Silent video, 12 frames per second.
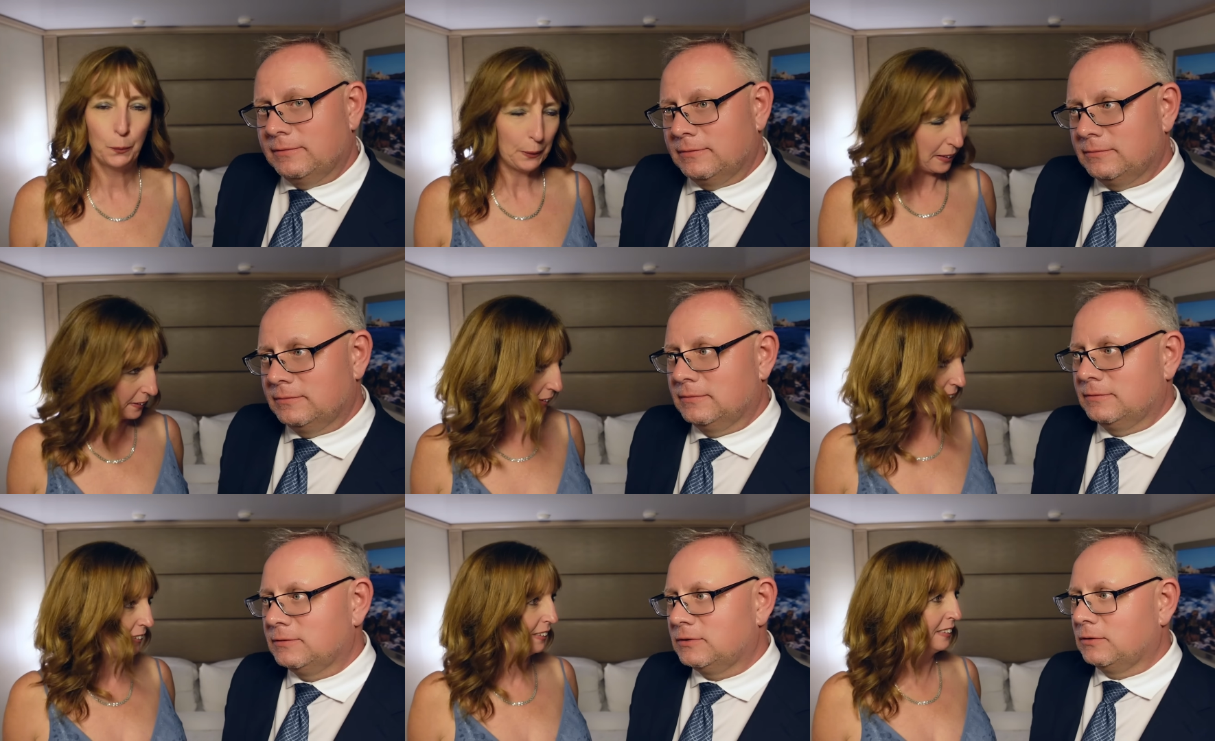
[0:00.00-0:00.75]
Speaker 1: We
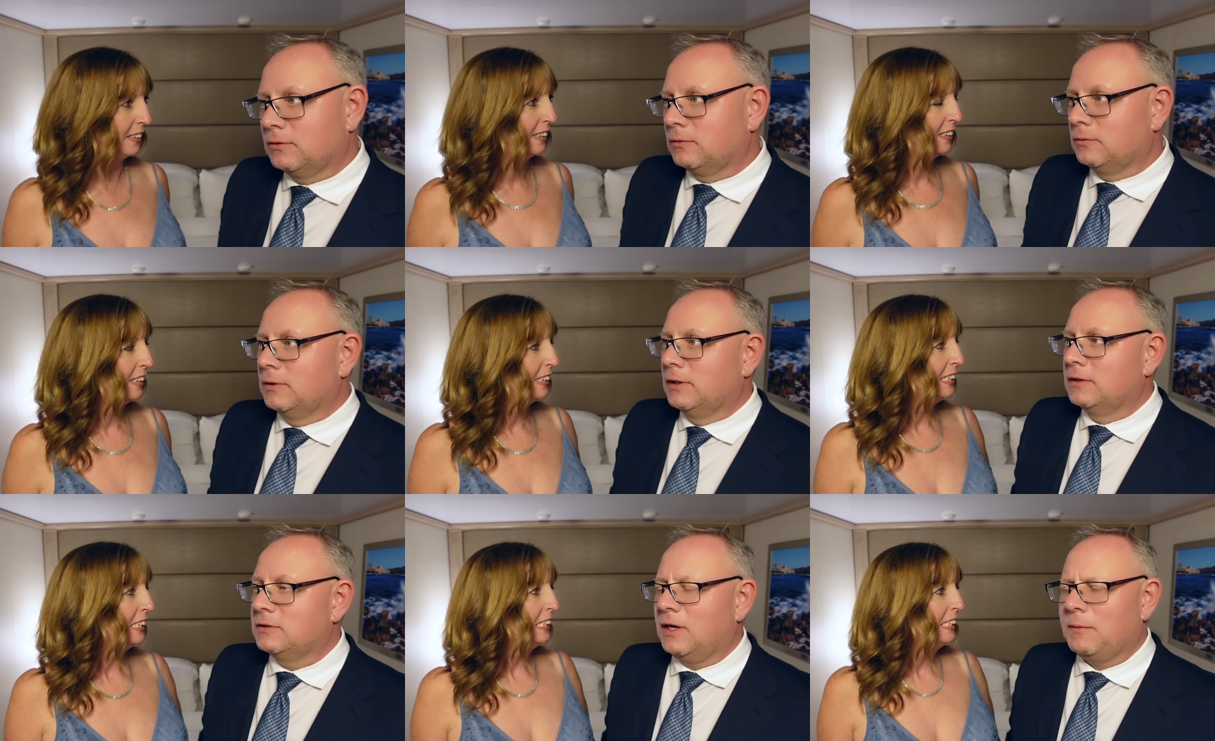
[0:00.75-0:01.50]
are. So
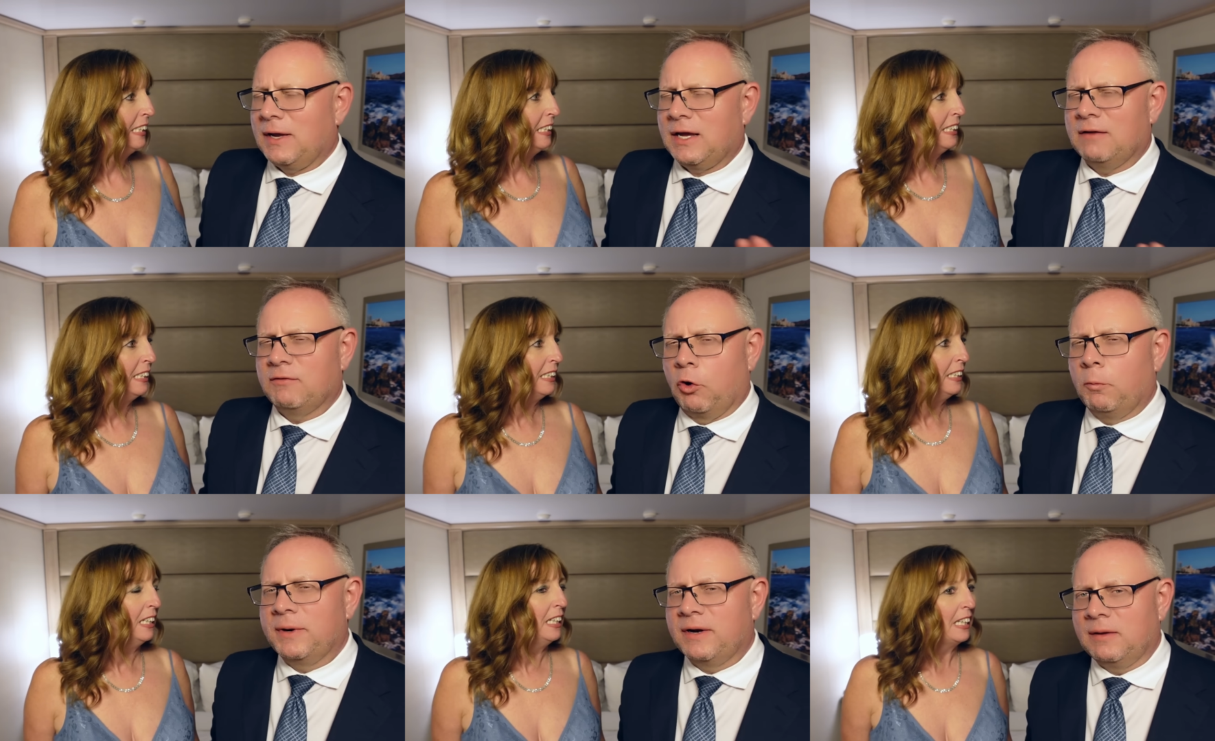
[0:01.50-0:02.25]
tonight we had kind of an
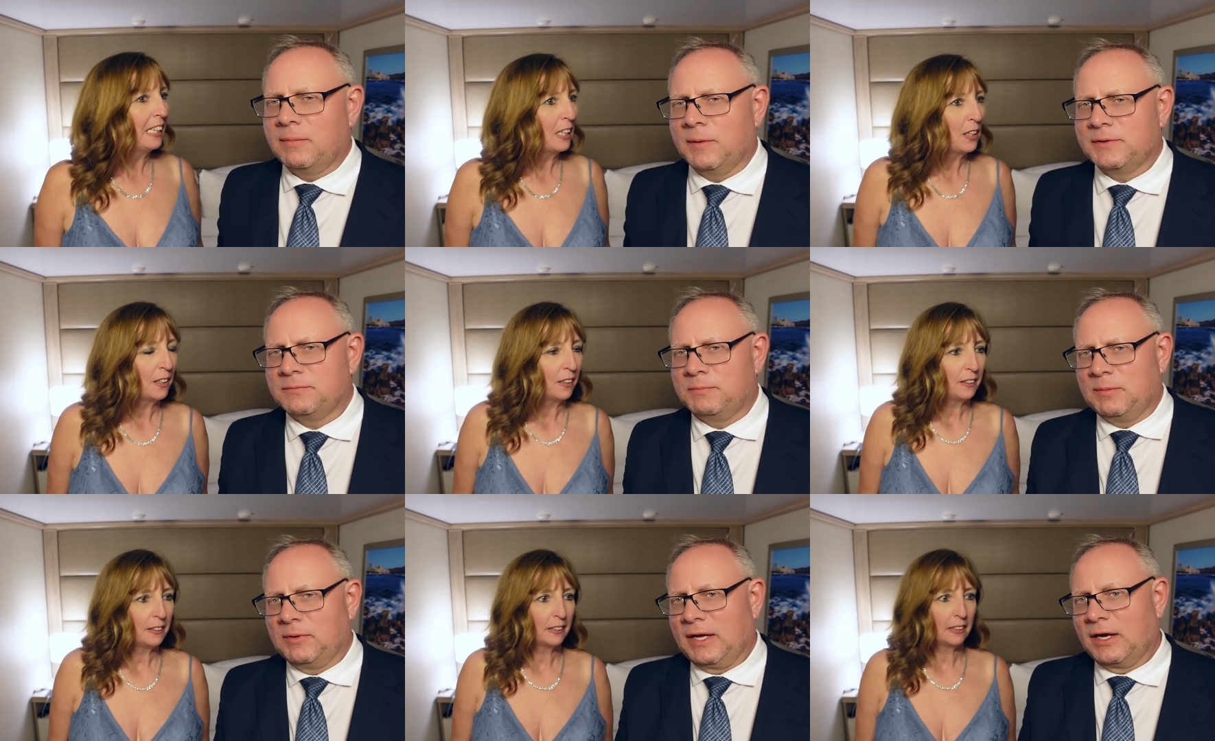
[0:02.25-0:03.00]
open night but with some
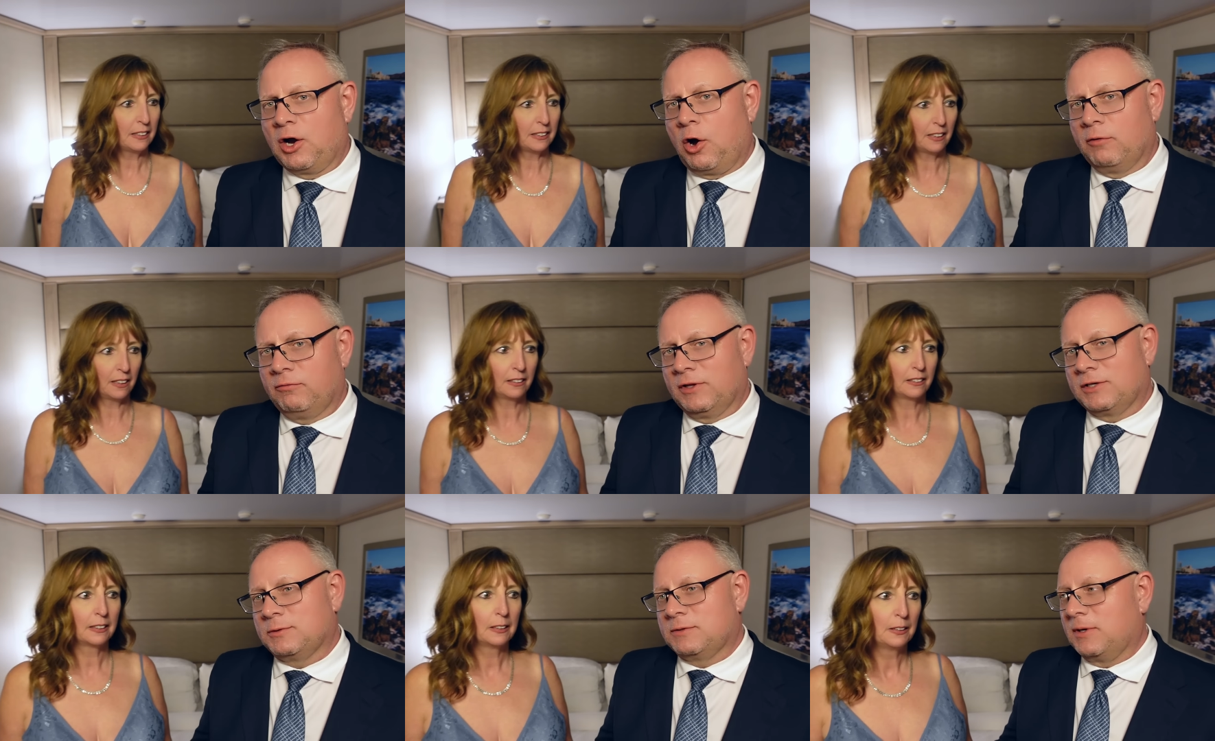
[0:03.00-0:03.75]
people that had
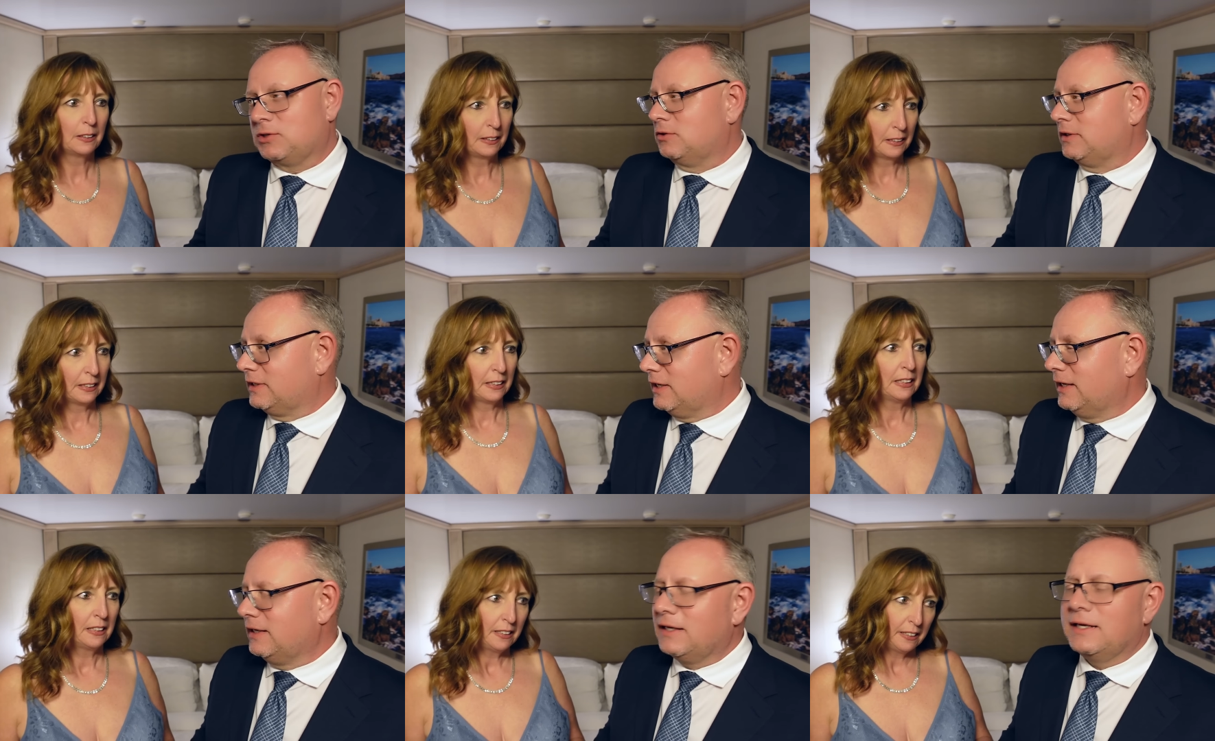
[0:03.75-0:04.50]
conflicts with specialty
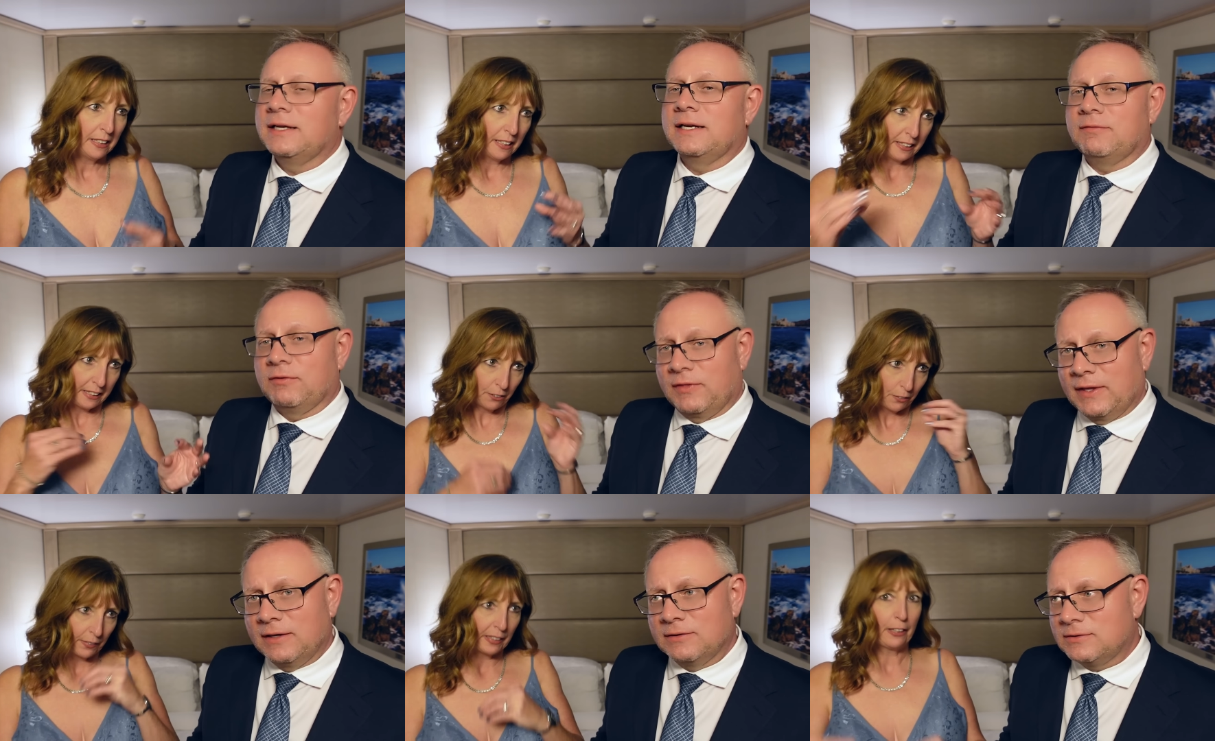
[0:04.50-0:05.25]
dining yeah, and different so
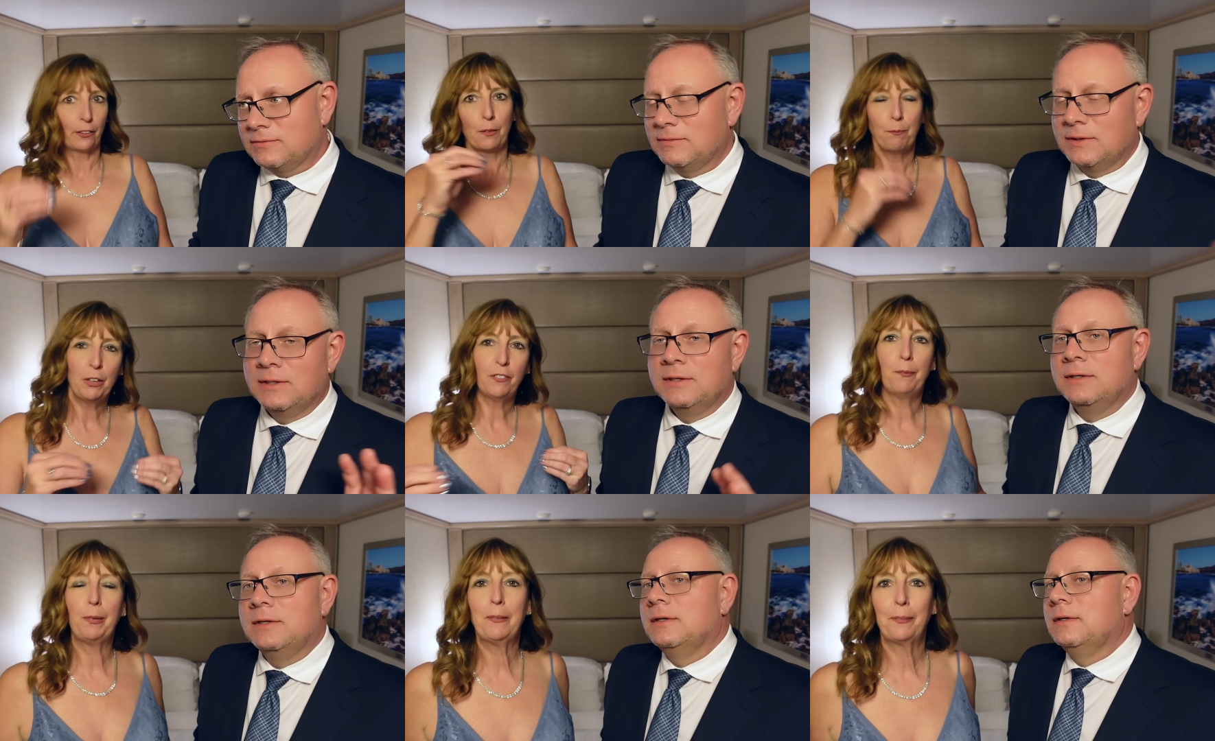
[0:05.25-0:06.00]
things. We were sort
Speaker 2: of
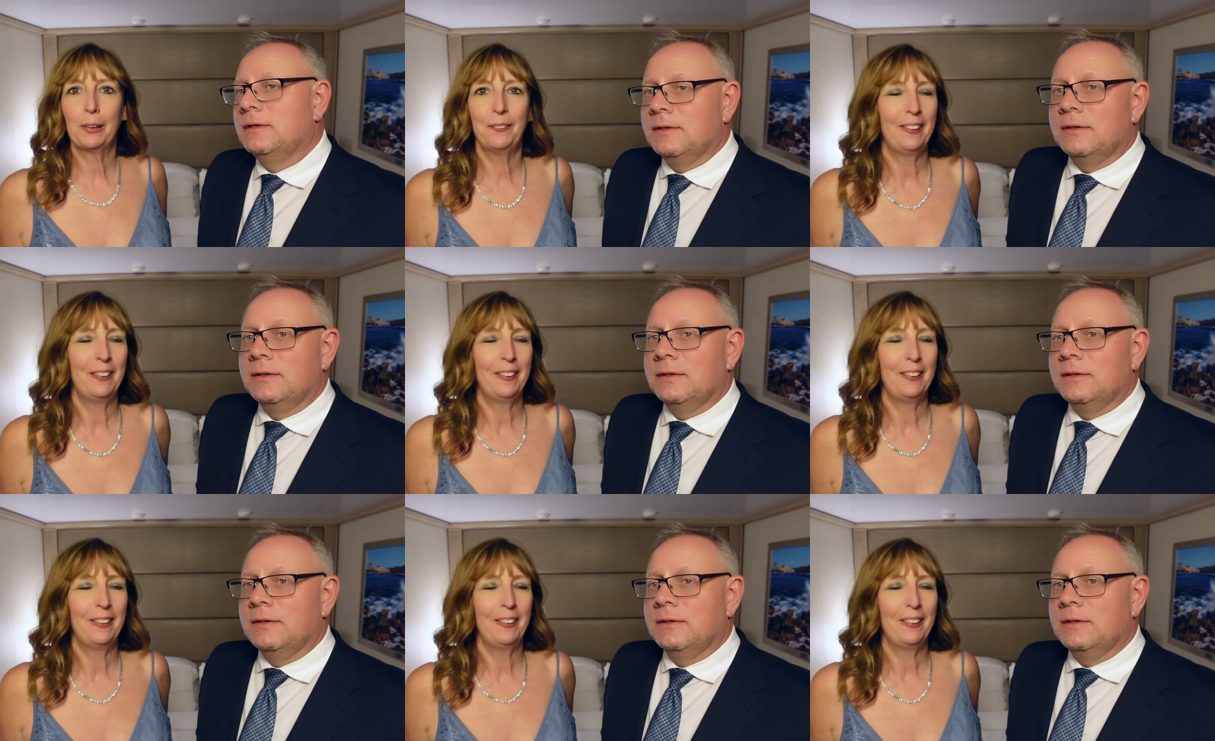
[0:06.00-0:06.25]
moving people